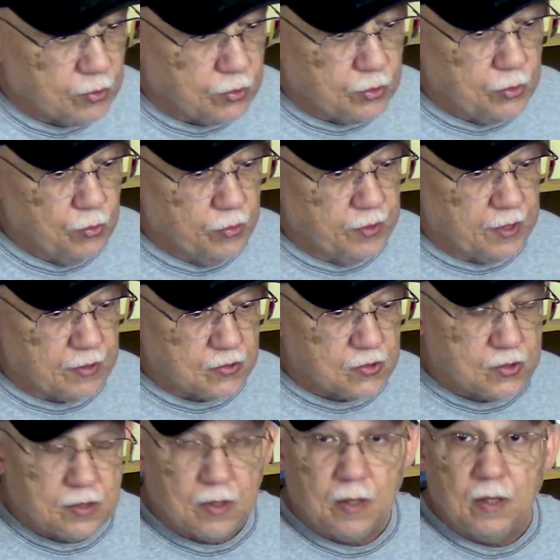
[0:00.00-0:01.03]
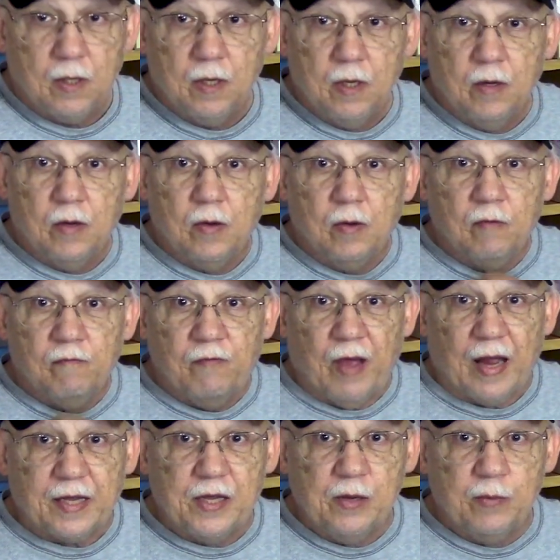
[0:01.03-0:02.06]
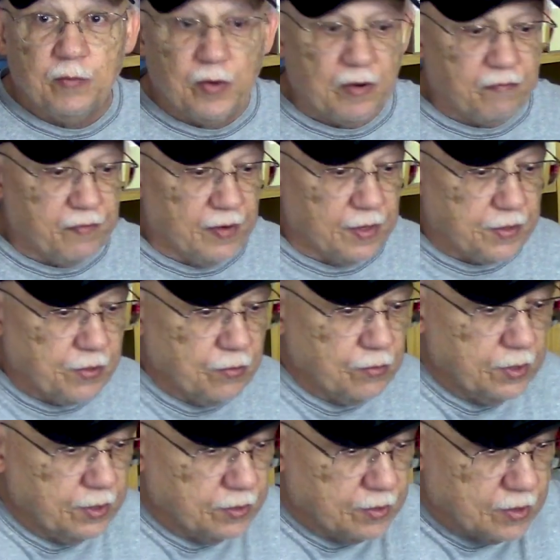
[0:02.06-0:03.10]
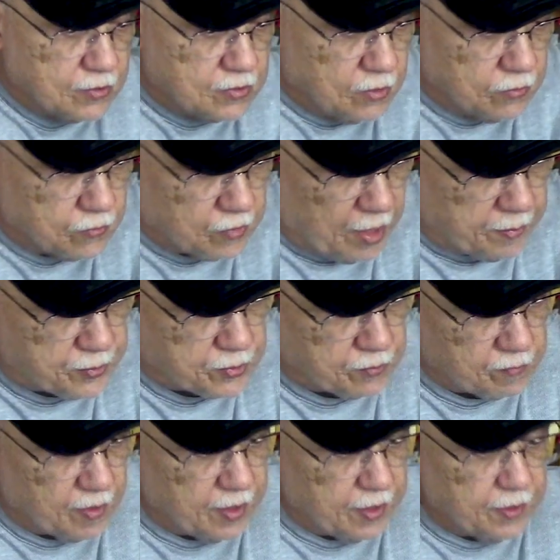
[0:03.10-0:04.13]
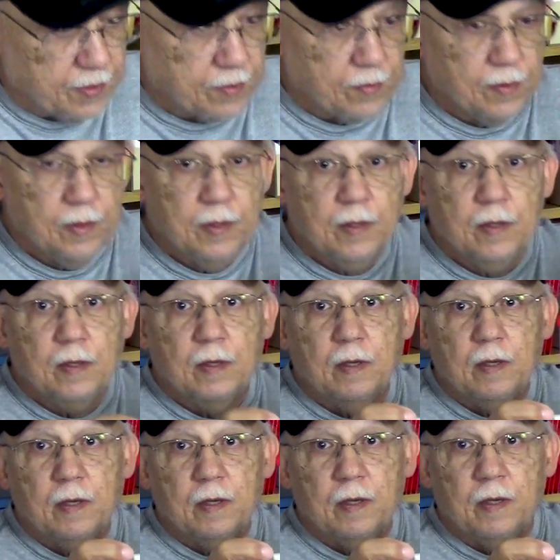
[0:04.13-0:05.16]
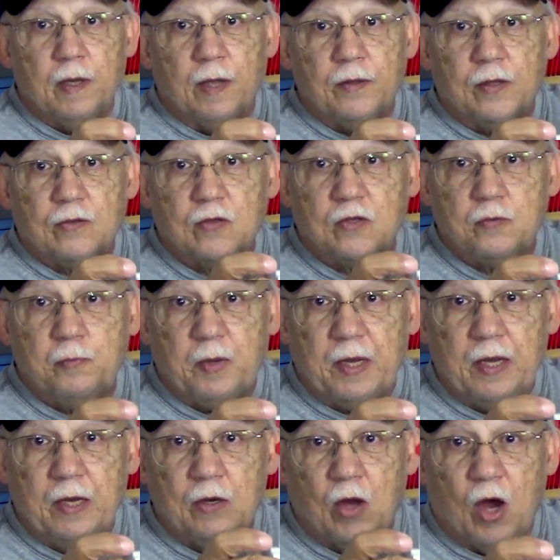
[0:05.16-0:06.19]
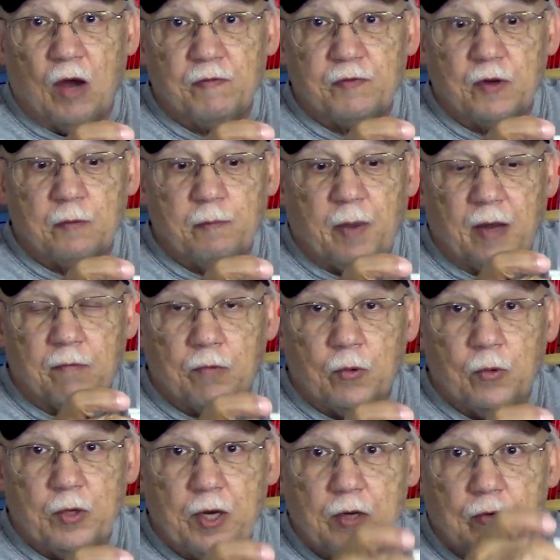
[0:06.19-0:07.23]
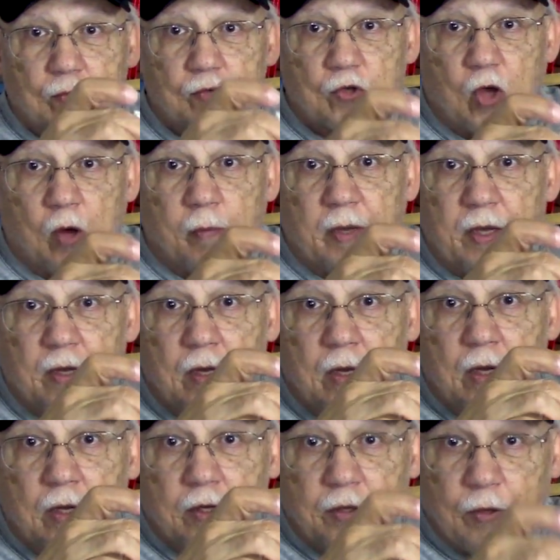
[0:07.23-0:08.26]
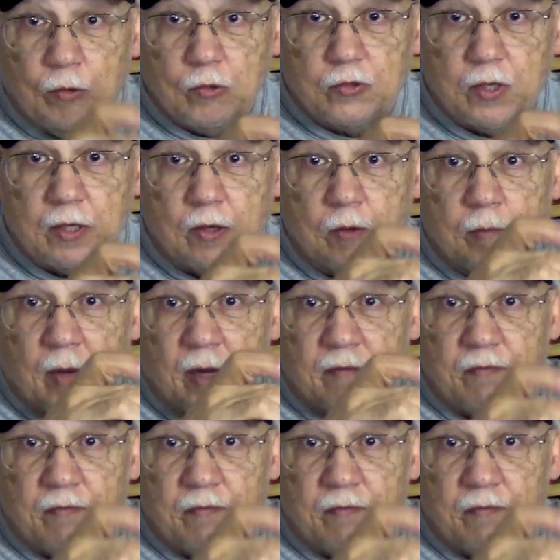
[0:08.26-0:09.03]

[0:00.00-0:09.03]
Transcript: do this vacuum refilling, you need this contraption right here. And this is being offered by Rudy. You saw me use it on my